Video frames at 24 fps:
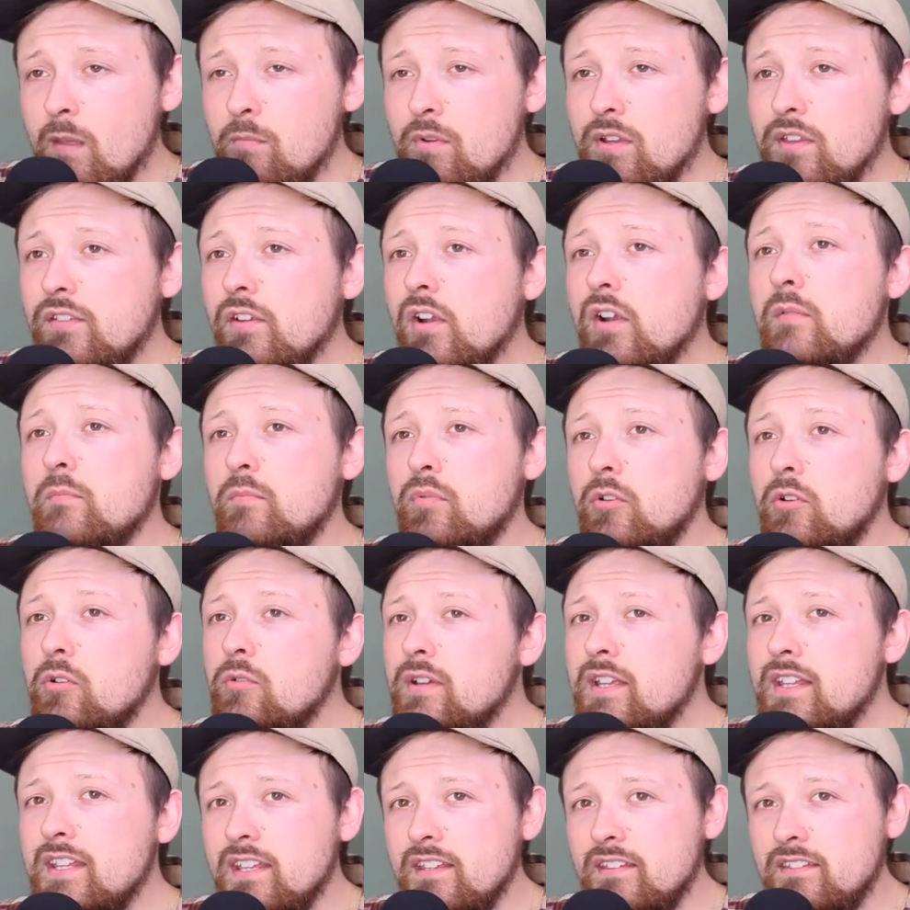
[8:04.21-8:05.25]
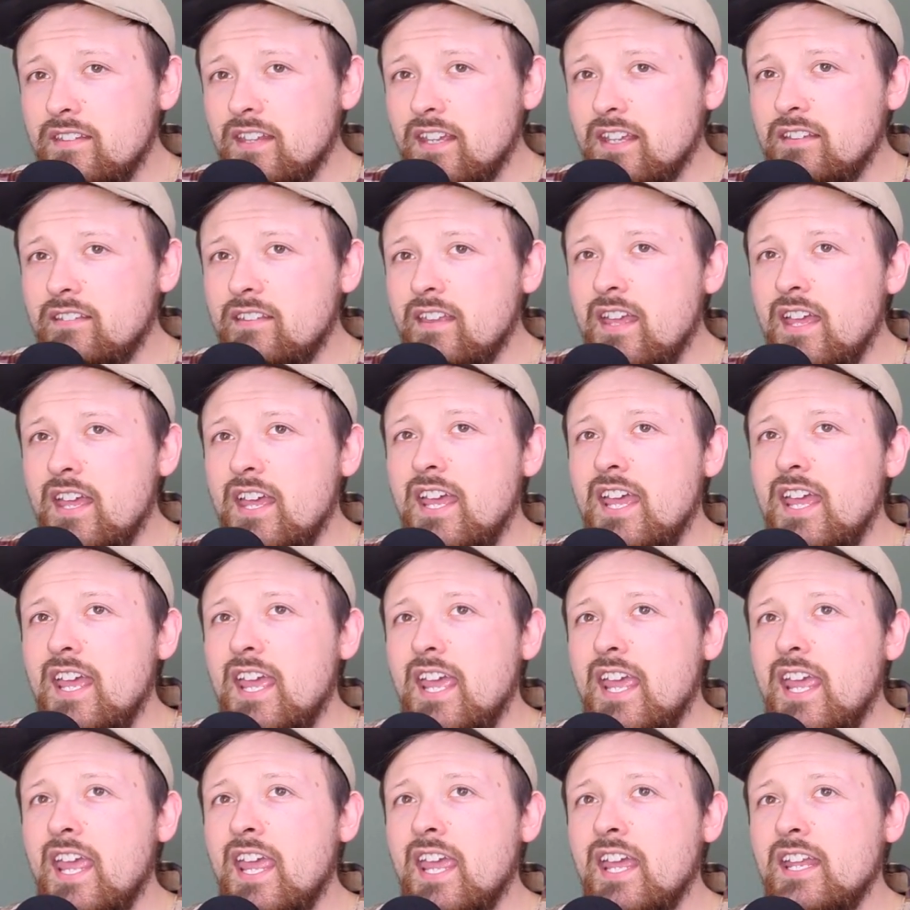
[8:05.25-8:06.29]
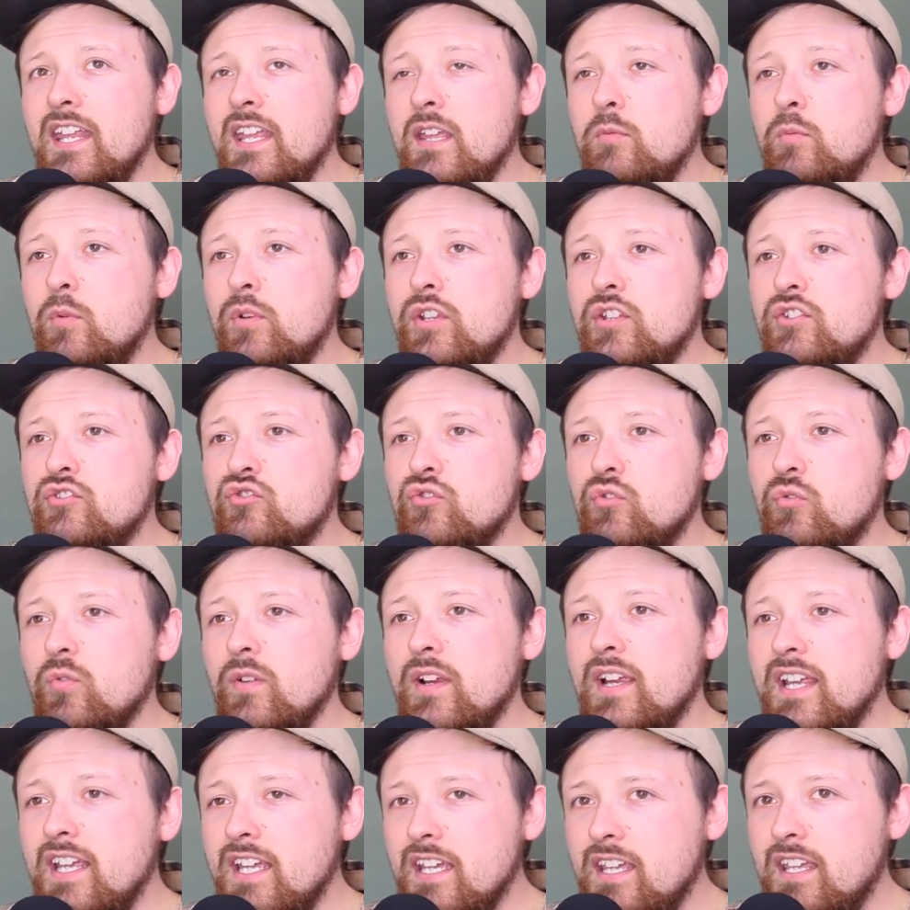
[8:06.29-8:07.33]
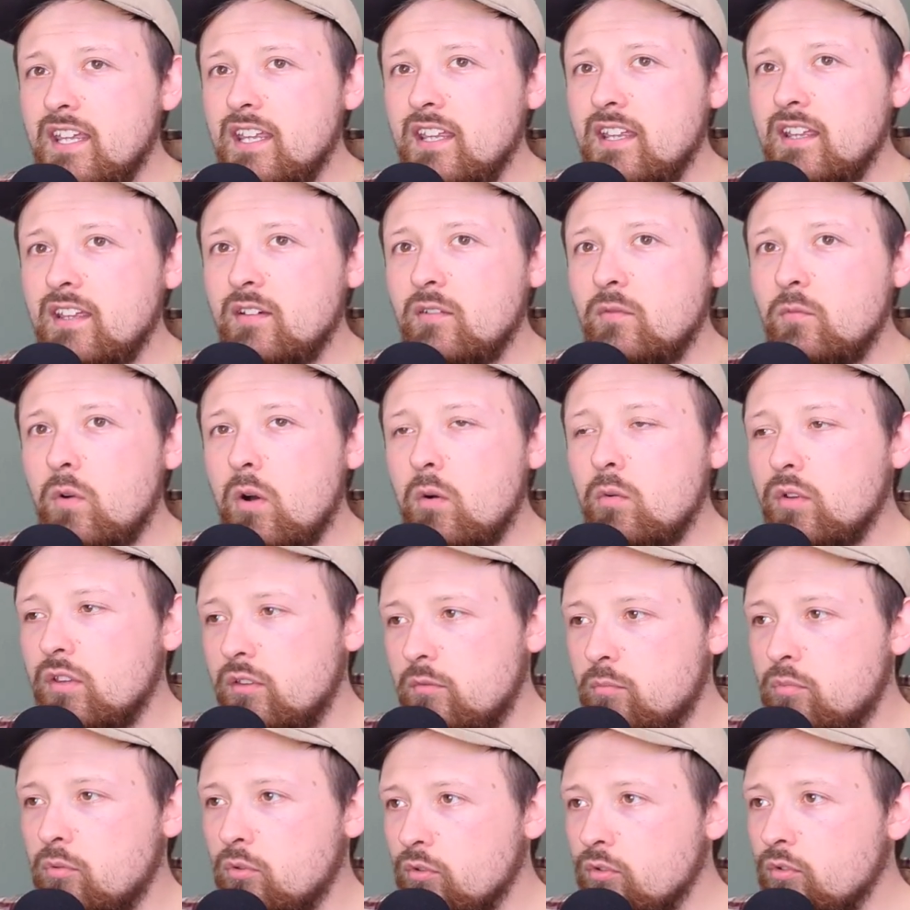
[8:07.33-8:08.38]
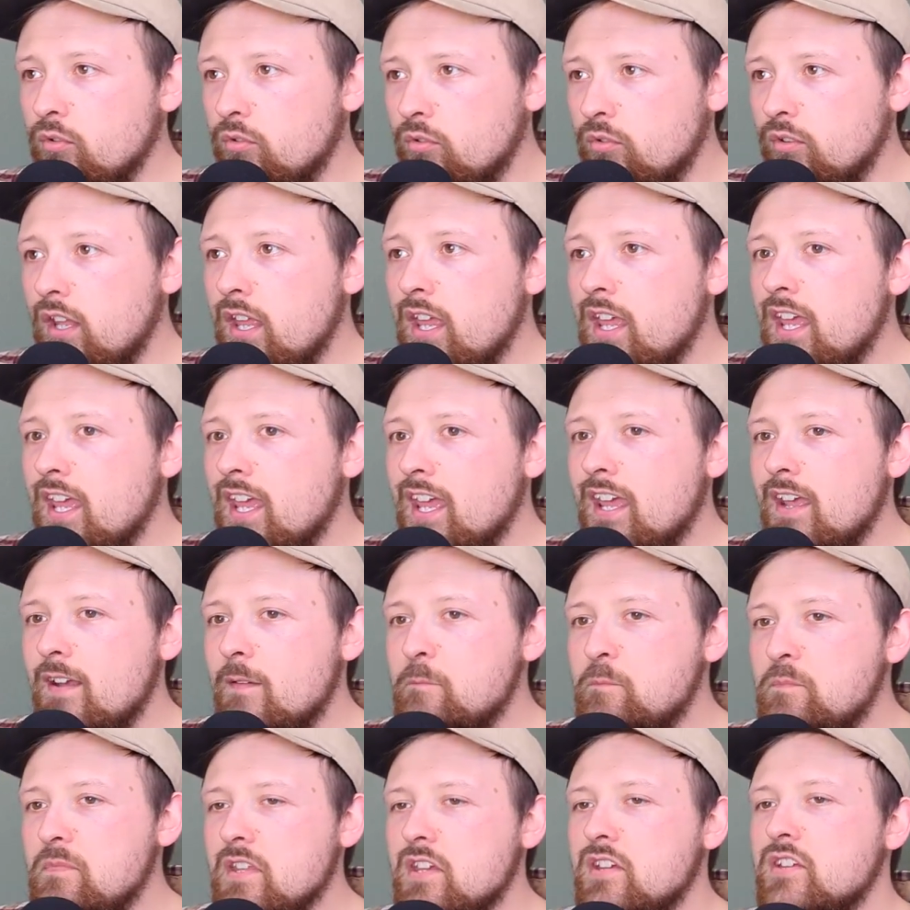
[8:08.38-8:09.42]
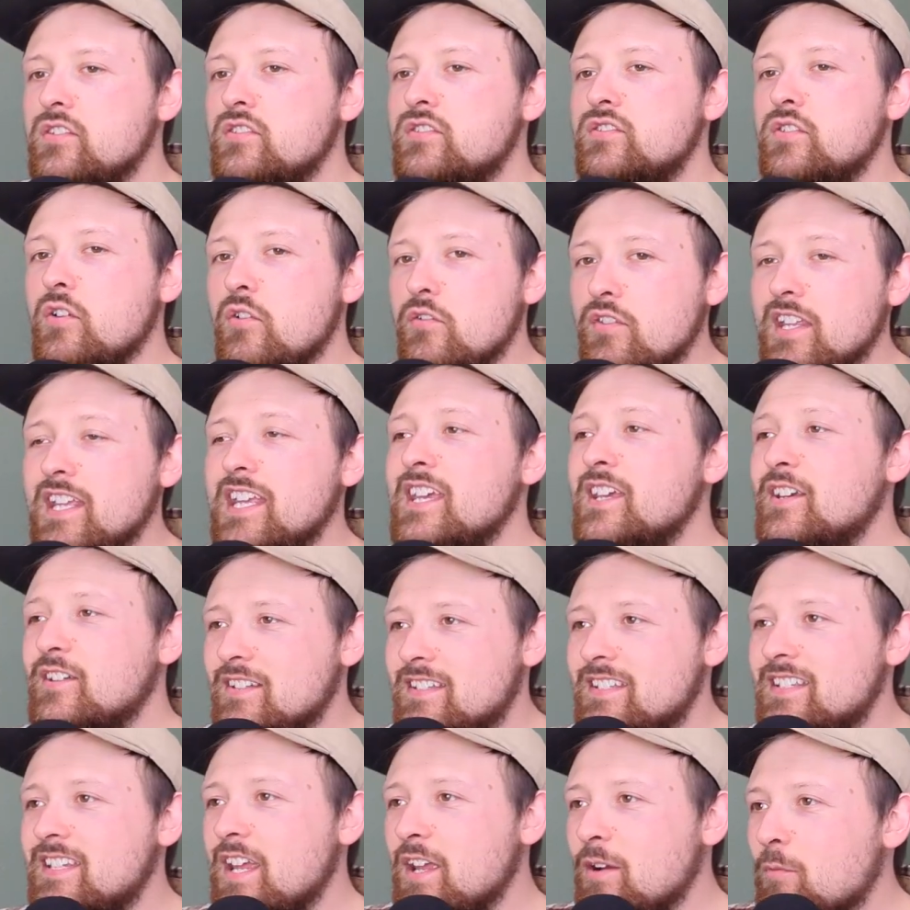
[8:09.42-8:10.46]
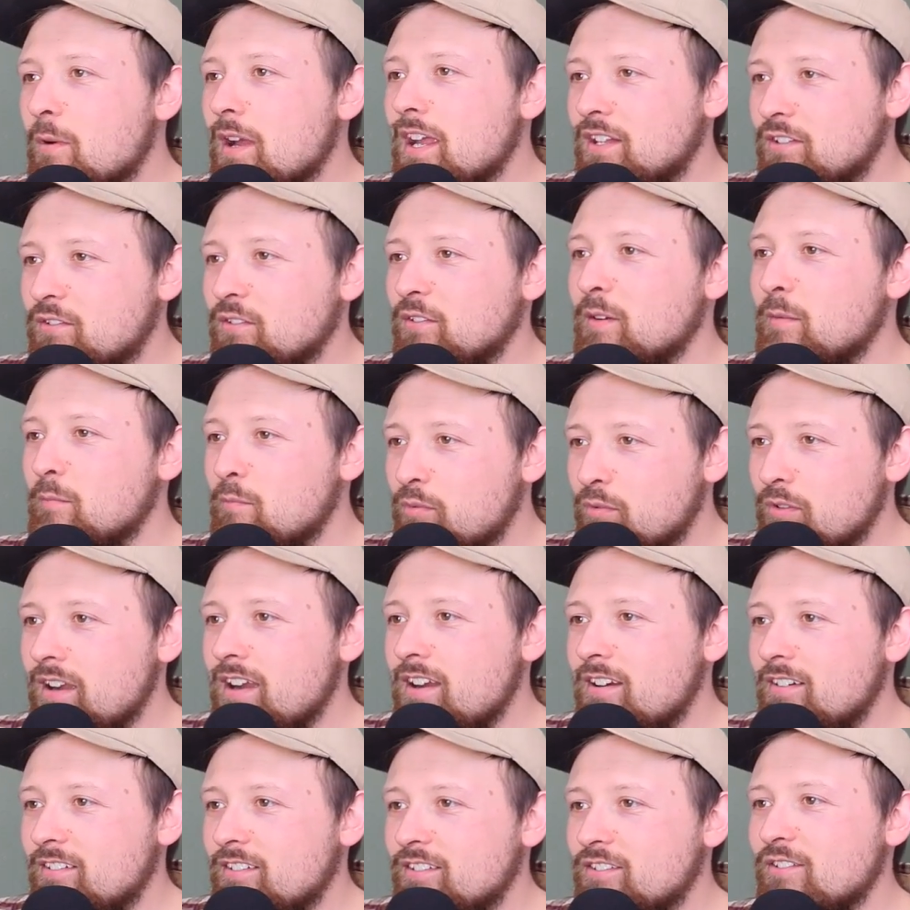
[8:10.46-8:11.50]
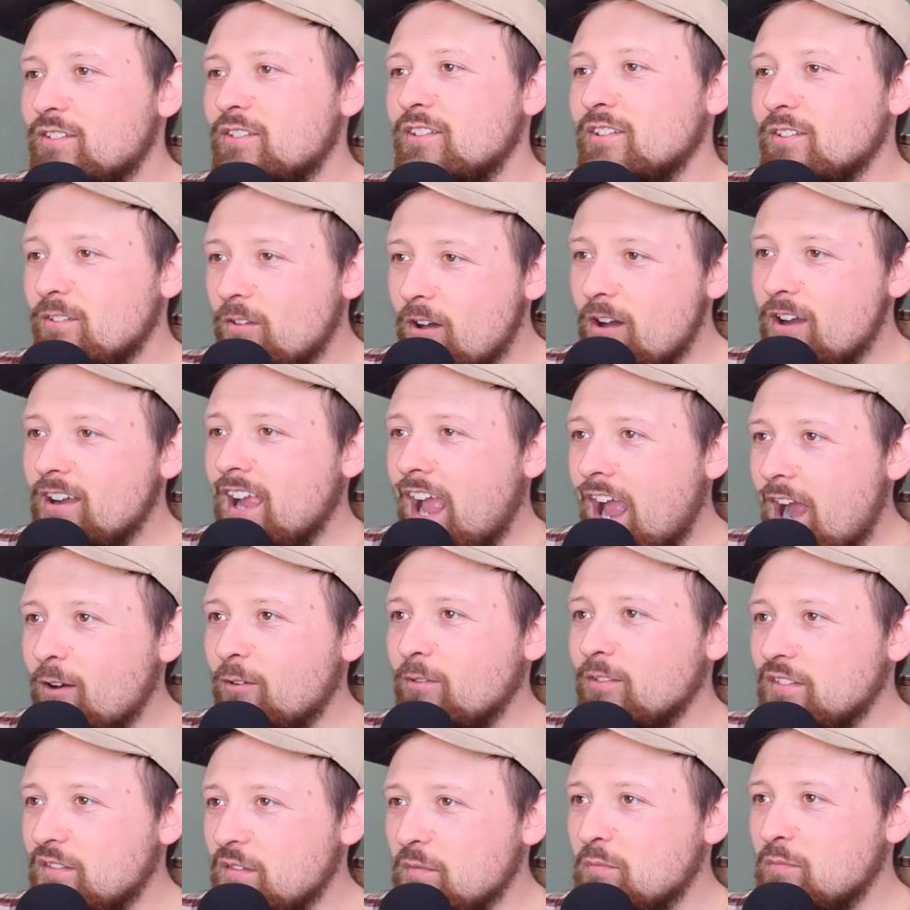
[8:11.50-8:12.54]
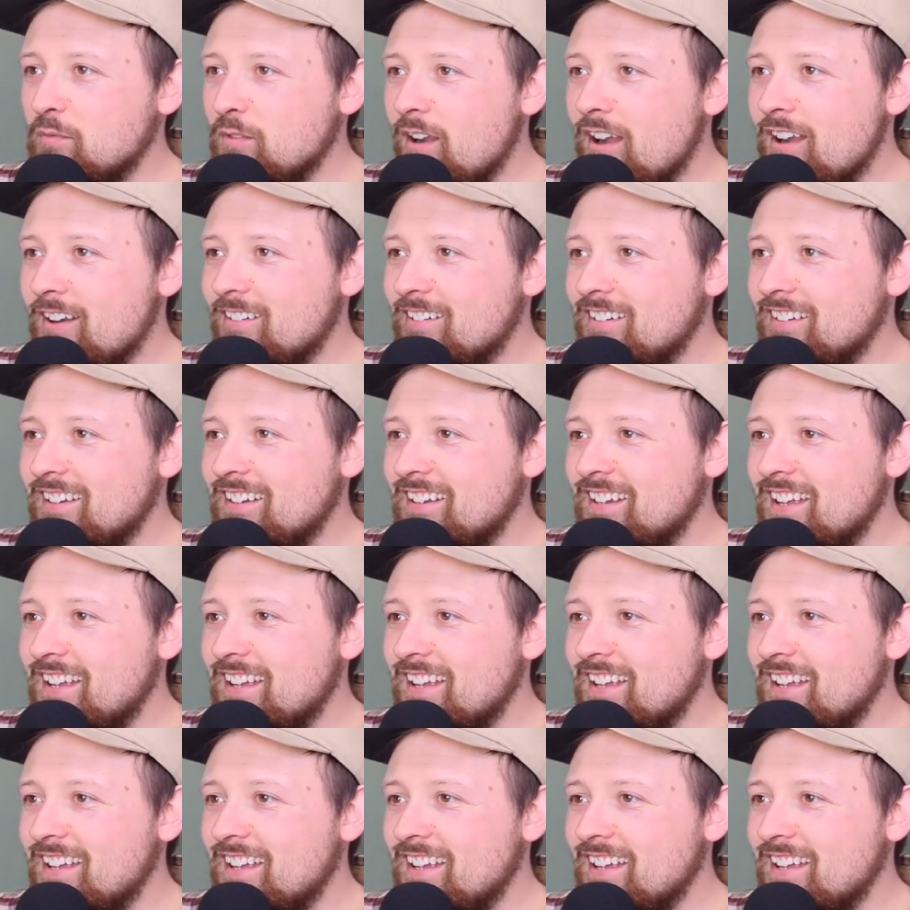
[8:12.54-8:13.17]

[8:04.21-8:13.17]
But he started brewing these things, and he would drink what was brewed so that he could stay awake during prayer, during long hours of prayer.